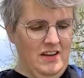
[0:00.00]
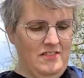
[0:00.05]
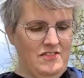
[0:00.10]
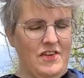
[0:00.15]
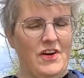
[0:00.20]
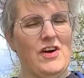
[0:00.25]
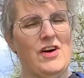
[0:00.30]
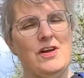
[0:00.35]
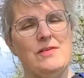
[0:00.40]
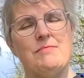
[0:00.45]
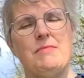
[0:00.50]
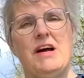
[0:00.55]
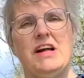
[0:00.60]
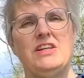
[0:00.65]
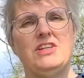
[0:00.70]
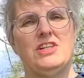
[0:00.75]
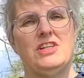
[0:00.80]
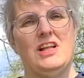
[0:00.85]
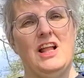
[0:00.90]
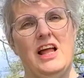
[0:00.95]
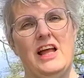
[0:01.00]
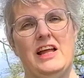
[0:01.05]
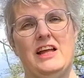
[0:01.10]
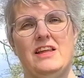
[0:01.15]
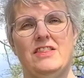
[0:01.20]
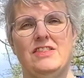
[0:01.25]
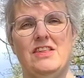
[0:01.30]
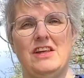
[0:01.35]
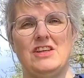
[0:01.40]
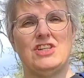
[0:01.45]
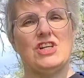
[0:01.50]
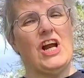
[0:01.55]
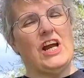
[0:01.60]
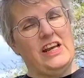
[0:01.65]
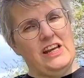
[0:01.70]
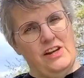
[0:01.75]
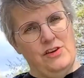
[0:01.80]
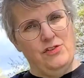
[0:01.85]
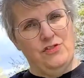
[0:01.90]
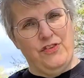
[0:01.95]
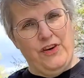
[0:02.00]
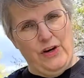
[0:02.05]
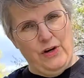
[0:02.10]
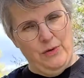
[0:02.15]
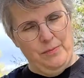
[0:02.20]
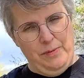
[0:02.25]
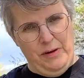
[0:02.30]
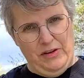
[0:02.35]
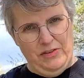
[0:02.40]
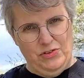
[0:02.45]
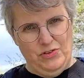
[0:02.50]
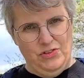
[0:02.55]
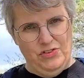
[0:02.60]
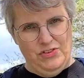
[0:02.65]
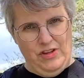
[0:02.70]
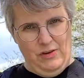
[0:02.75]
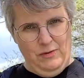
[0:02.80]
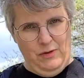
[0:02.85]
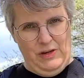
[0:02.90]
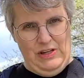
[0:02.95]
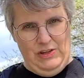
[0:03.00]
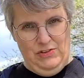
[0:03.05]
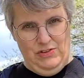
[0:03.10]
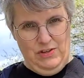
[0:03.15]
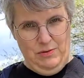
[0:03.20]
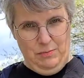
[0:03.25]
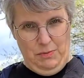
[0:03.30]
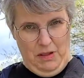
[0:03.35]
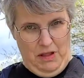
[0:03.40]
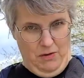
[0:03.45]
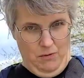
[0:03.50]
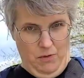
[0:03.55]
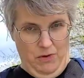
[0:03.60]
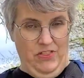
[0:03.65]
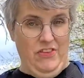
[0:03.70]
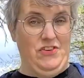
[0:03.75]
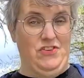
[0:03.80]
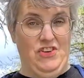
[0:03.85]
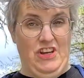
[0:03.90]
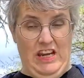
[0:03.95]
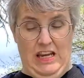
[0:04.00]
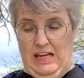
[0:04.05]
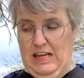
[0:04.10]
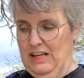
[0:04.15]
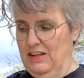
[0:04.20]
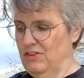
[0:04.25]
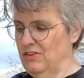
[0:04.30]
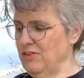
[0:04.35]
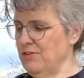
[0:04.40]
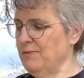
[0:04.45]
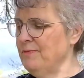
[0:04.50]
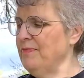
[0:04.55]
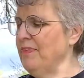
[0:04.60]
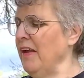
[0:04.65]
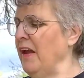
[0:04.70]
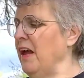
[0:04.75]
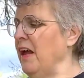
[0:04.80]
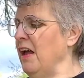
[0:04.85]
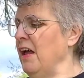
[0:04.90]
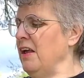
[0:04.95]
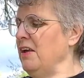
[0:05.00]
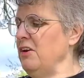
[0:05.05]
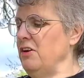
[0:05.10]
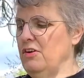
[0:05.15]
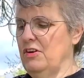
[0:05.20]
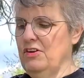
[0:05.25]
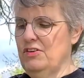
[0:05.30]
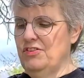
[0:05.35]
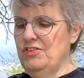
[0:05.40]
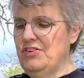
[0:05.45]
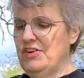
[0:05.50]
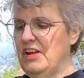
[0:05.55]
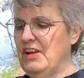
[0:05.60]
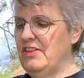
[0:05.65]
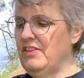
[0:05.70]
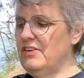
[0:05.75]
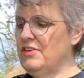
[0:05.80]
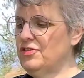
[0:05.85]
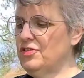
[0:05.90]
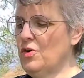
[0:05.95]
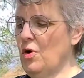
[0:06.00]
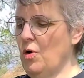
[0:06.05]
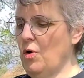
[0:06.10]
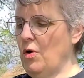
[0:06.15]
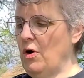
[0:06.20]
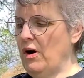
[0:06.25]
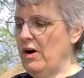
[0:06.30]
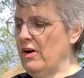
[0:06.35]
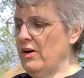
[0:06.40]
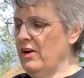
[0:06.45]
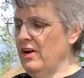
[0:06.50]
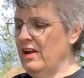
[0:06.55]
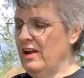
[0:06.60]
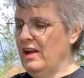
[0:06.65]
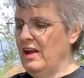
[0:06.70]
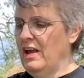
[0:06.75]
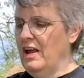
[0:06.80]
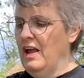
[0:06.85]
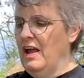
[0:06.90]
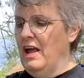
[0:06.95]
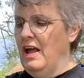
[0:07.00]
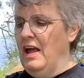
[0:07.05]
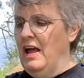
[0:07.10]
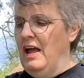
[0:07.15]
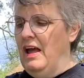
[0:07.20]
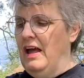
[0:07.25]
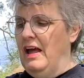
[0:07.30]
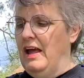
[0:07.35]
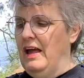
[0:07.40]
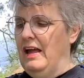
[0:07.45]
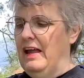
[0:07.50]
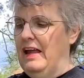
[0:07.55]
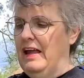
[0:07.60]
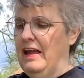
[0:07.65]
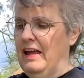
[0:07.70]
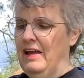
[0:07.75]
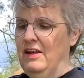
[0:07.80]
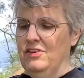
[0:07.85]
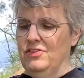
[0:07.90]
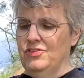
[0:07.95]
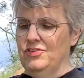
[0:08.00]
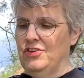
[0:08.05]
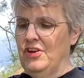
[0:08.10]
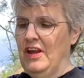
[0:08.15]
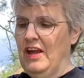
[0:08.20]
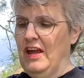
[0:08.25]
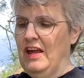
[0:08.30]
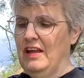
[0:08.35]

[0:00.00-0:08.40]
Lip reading: very much like the Chinese finger puzzles that we used to play with as kids. You can see this cord is